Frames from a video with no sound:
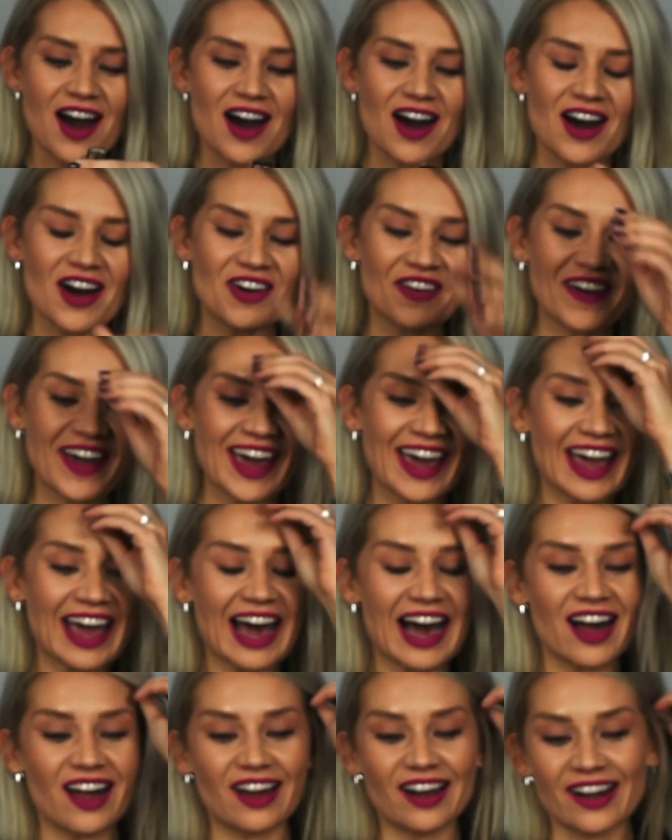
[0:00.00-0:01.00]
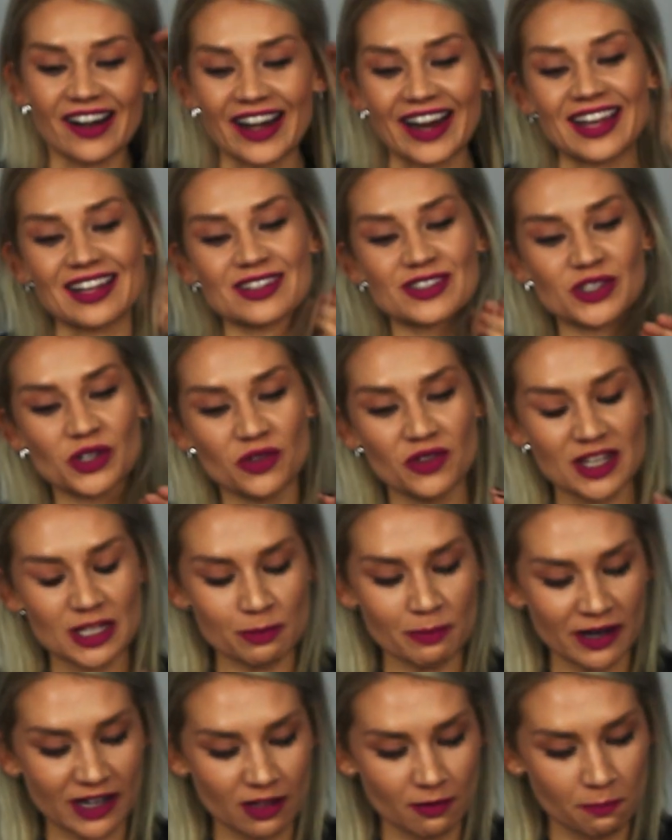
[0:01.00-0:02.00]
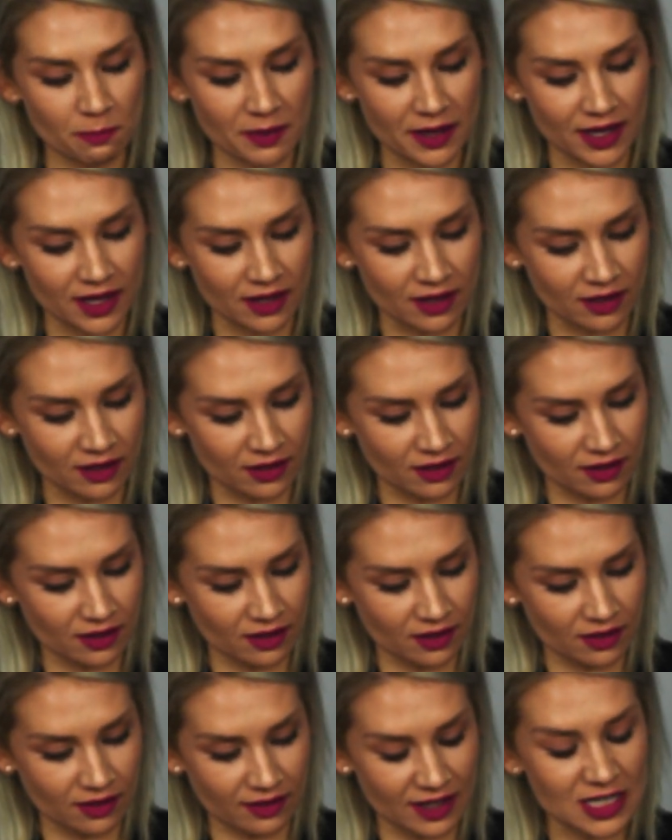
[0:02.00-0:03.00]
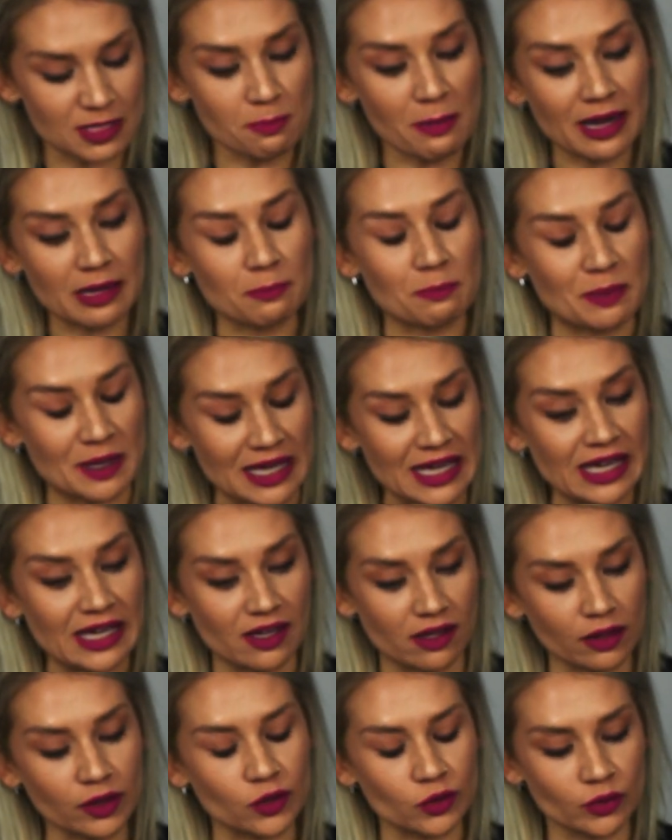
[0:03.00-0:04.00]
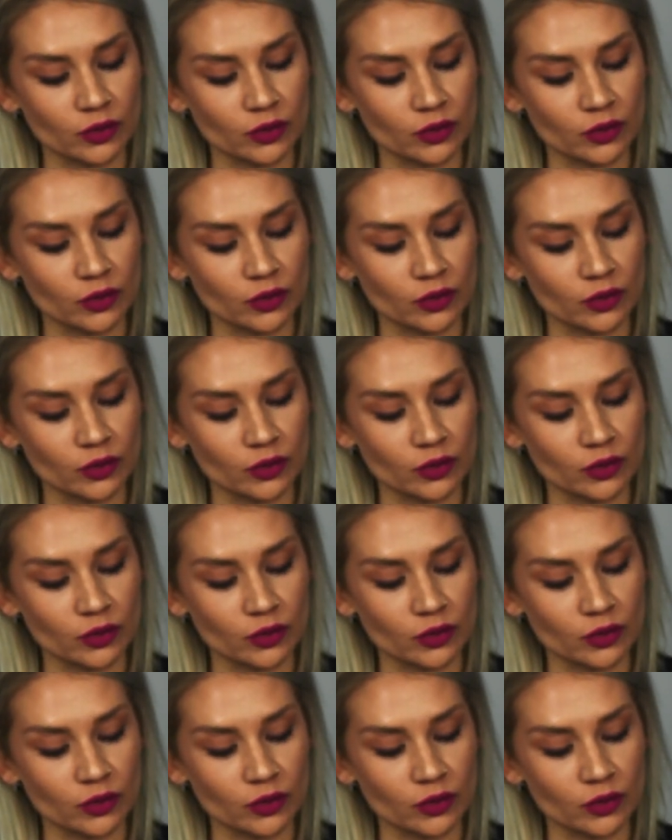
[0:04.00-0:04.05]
Okay, All right, so this might be the